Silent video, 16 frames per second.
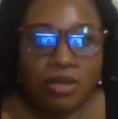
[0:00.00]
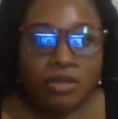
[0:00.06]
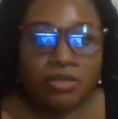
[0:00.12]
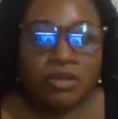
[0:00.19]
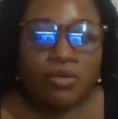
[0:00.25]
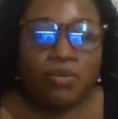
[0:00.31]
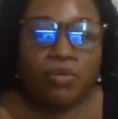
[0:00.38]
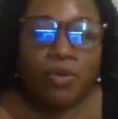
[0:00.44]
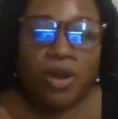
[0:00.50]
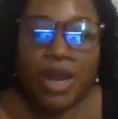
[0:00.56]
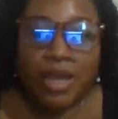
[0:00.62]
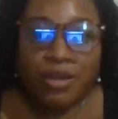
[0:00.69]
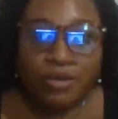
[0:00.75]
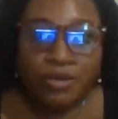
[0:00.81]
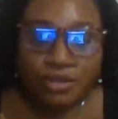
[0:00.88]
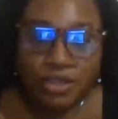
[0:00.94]
What I
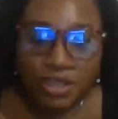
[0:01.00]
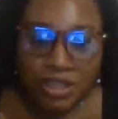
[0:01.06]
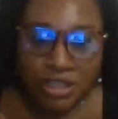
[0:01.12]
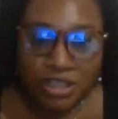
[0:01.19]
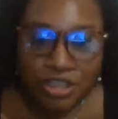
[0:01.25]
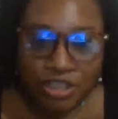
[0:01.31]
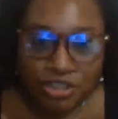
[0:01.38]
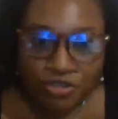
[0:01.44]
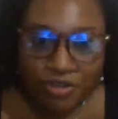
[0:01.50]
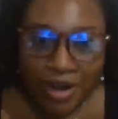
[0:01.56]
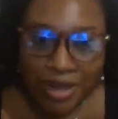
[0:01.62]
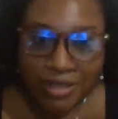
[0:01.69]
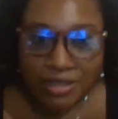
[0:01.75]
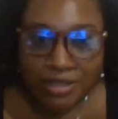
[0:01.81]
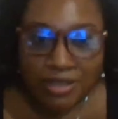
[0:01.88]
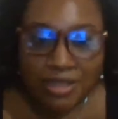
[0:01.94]
usually stress
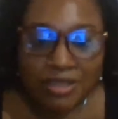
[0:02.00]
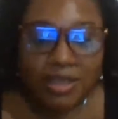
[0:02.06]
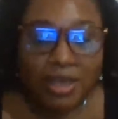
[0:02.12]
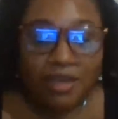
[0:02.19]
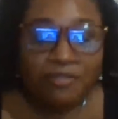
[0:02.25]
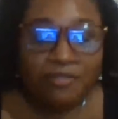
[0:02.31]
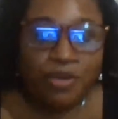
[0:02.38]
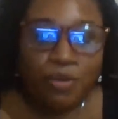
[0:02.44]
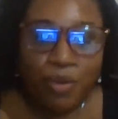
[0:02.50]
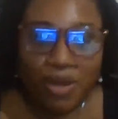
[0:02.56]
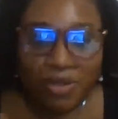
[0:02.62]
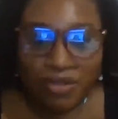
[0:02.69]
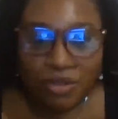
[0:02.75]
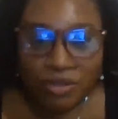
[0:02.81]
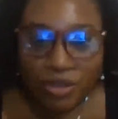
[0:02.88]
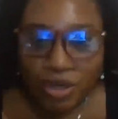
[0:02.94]
is if you are
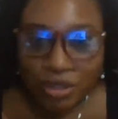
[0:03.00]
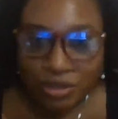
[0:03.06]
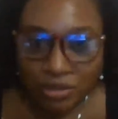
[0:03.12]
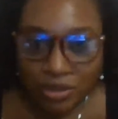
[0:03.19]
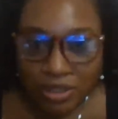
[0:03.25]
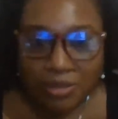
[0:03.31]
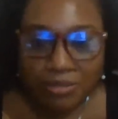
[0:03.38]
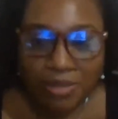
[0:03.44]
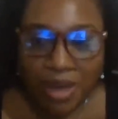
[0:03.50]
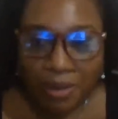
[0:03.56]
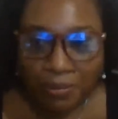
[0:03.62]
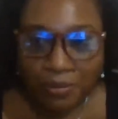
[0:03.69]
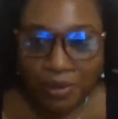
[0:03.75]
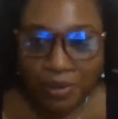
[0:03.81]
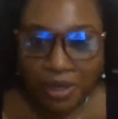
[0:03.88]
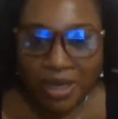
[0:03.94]
not good in map
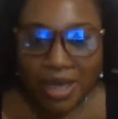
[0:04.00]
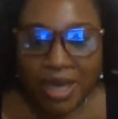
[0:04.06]
work,